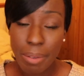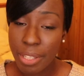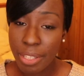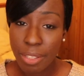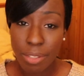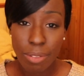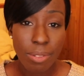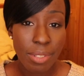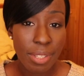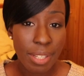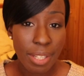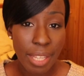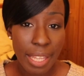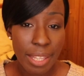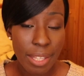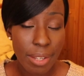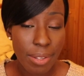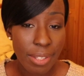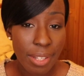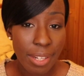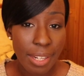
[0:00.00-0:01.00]
You can also get
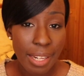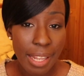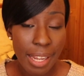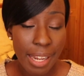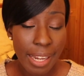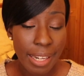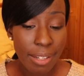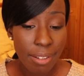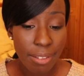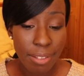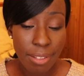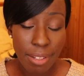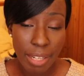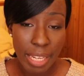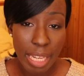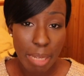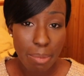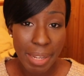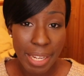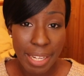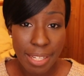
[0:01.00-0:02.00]
those online on
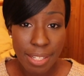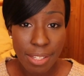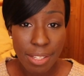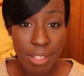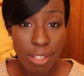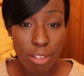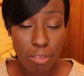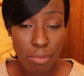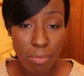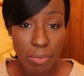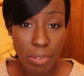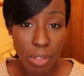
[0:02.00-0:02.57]
eBay and stuff.